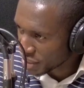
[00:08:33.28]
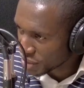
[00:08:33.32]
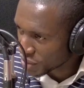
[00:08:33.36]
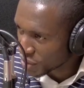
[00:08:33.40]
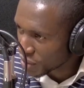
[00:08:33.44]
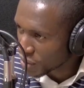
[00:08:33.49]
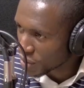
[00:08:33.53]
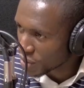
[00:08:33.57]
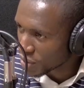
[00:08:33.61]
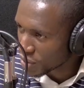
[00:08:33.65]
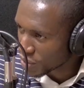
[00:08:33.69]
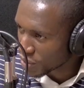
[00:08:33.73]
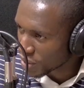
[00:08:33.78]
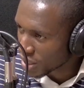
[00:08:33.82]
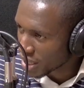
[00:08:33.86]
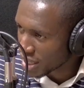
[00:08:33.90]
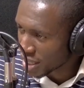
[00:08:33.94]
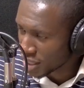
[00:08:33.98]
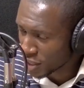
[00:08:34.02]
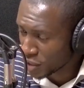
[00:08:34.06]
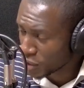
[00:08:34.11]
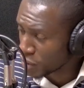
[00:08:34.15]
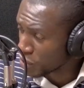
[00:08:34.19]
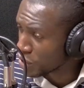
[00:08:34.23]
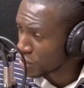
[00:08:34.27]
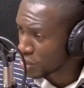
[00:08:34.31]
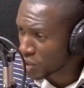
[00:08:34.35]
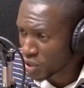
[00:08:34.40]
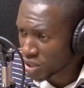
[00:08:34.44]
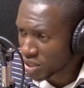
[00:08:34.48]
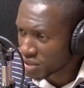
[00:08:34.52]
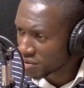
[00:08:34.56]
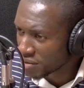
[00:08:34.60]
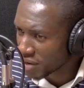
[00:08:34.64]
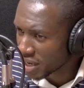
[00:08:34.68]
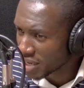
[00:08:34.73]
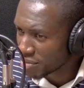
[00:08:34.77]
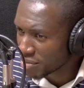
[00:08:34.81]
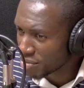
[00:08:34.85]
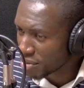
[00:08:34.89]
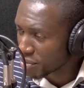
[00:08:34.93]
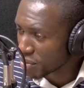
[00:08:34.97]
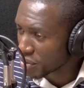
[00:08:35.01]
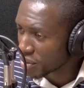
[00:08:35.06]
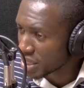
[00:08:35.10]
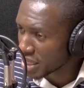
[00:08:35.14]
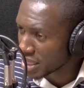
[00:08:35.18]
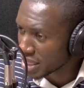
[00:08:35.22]
altogether, so you don't find
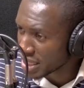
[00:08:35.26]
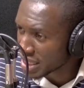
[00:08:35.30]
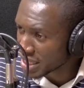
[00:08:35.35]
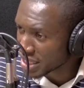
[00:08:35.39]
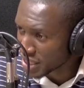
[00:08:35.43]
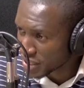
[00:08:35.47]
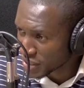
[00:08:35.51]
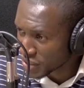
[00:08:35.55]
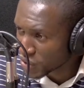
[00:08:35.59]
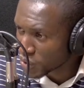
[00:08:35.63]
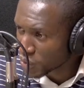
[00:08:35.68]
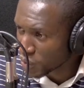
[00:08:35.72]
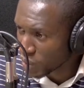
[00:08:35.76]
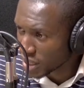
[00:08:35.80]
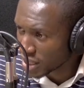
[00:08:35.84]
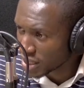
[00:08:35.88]
people needing just one?